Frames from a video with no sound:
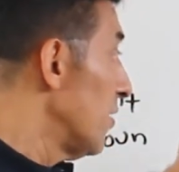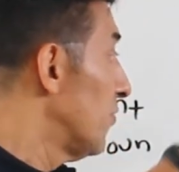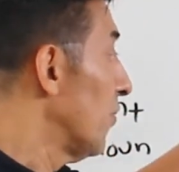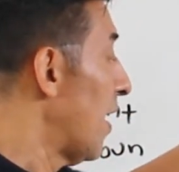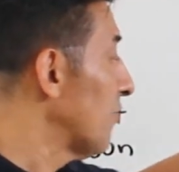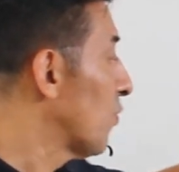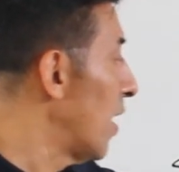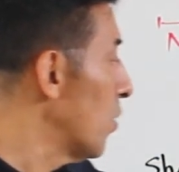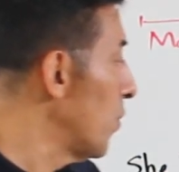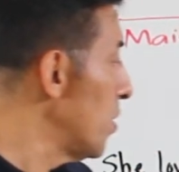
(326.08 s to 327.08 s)
that's
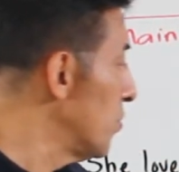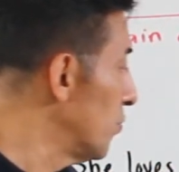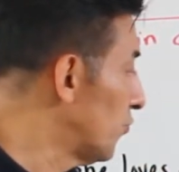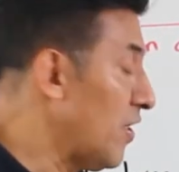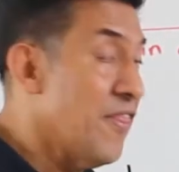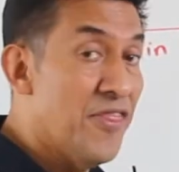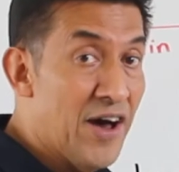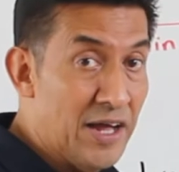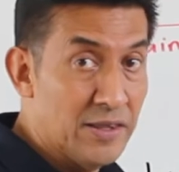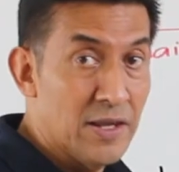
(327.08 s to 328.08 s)
why we use
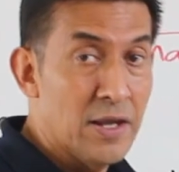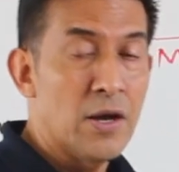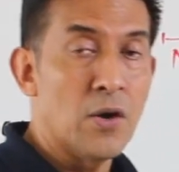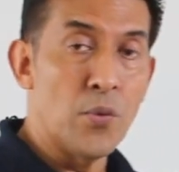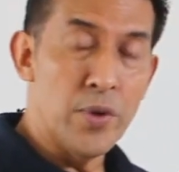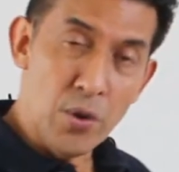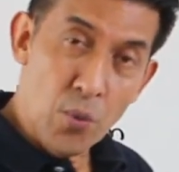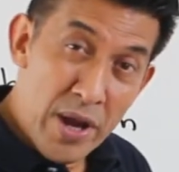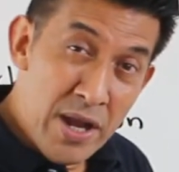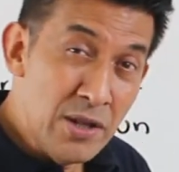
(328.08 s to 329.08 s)
that. We
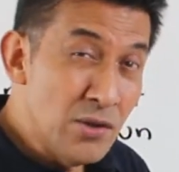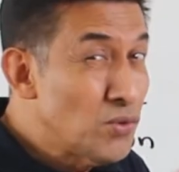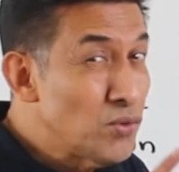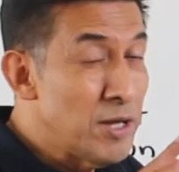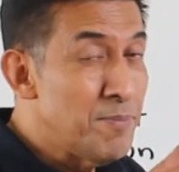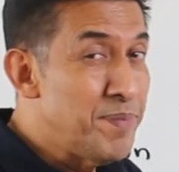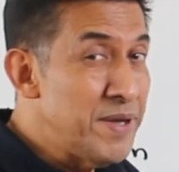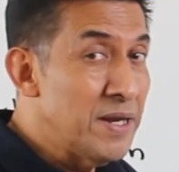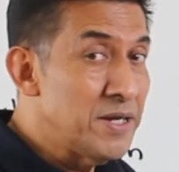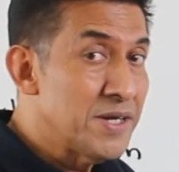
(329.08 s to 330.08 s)
went to the
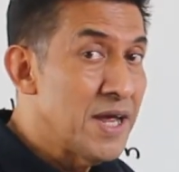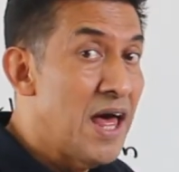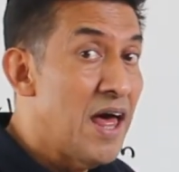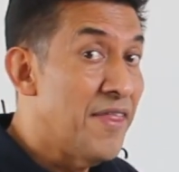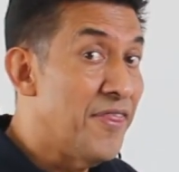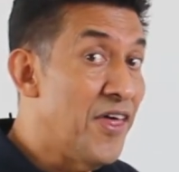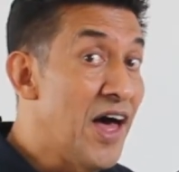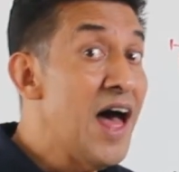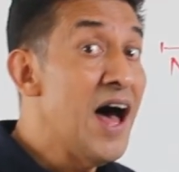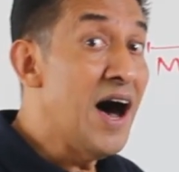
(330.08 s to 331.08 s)
village
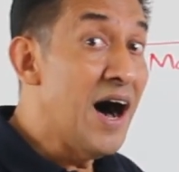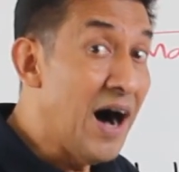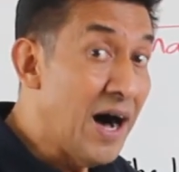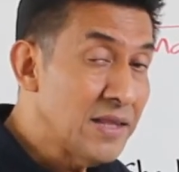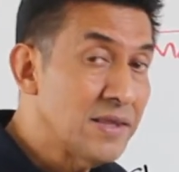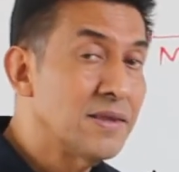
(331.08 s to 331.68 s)
that